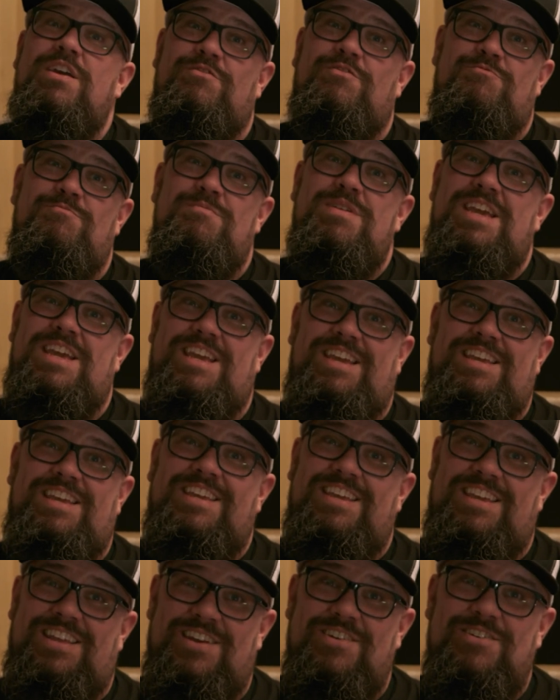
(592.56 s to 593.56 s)
of me,
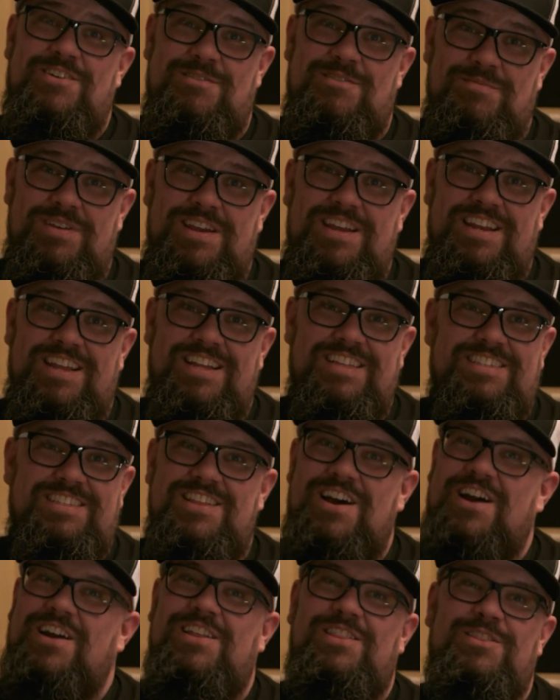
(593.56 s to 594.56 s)
you know what I mean?
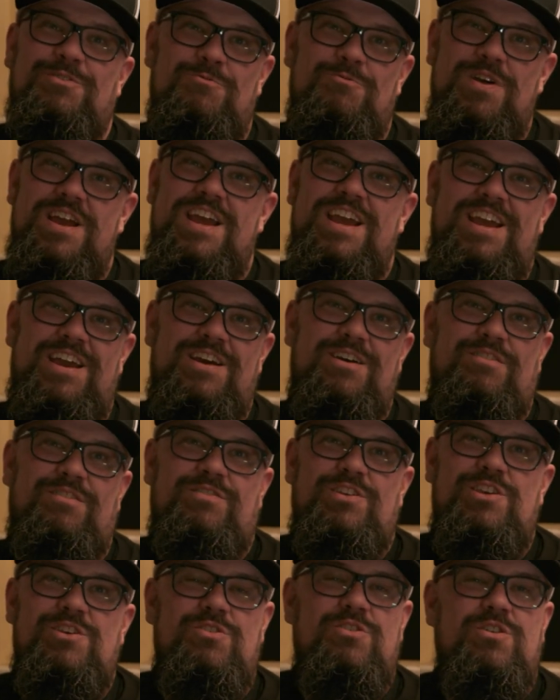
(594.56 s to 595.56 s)
It's not in the way
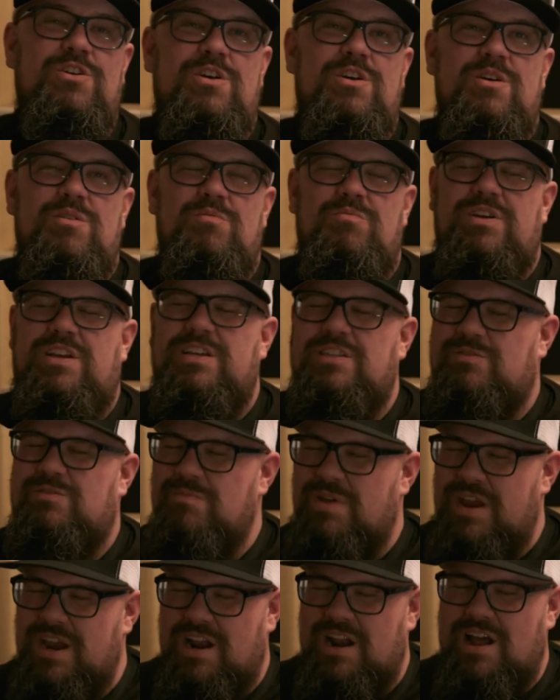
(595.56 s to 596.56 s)
of you, because
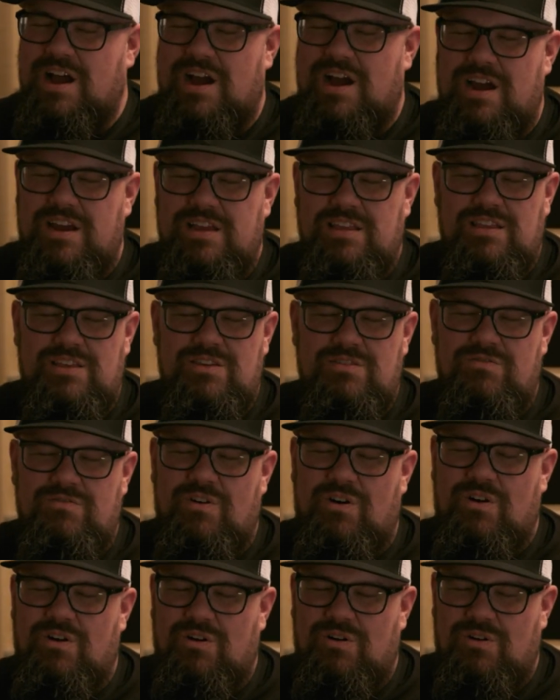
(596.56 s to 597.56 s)
man,
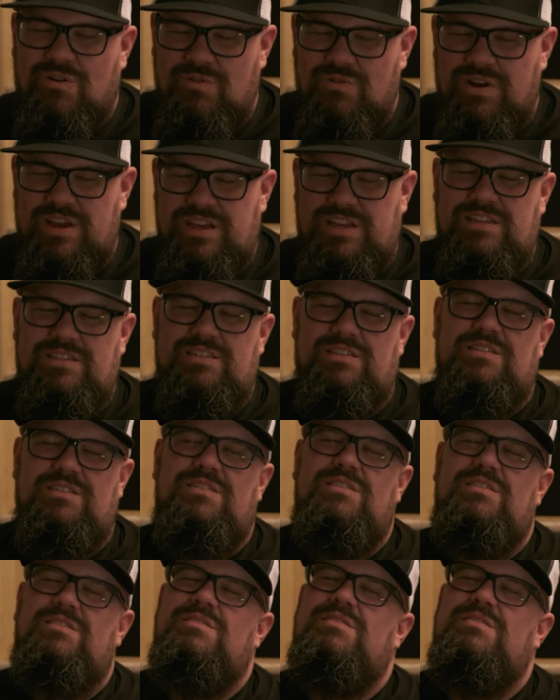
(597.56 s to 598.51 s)
always,